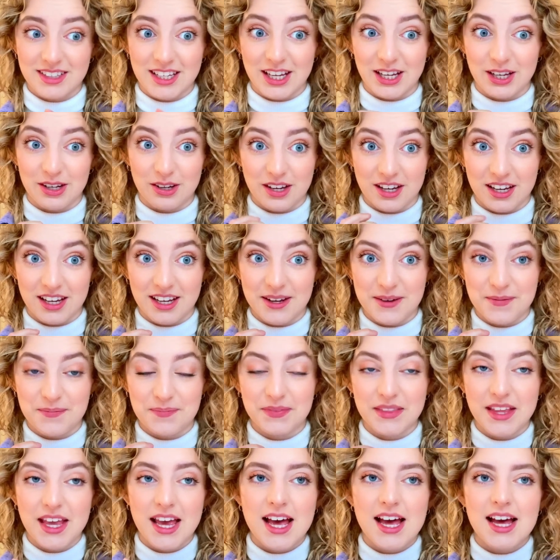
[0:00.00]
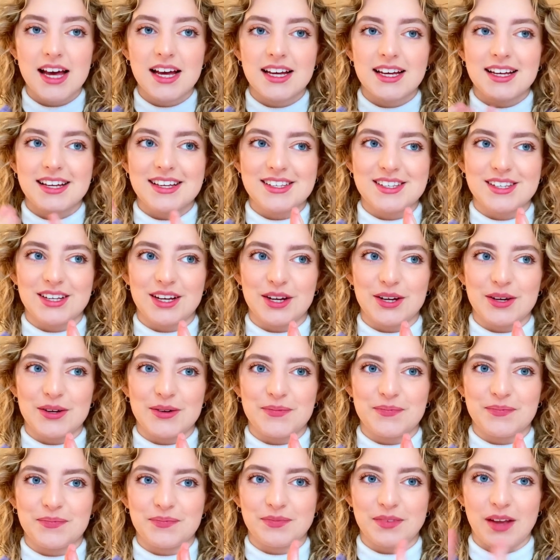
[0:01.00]
okay. So
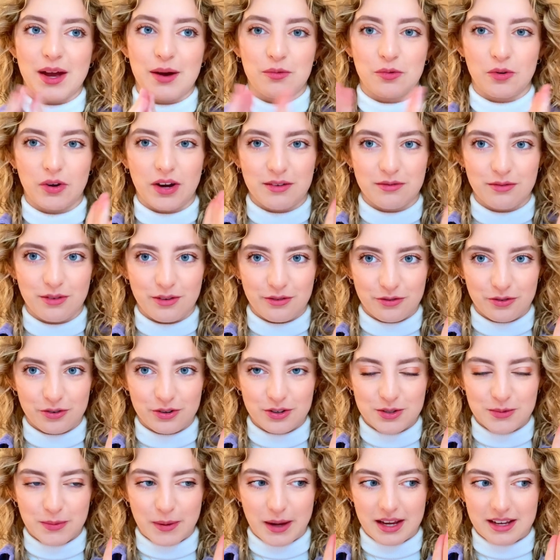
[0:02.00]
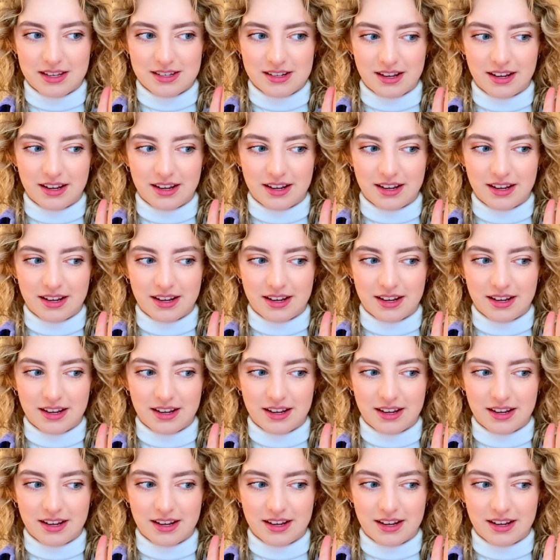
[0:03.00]
I'm grateful for a space.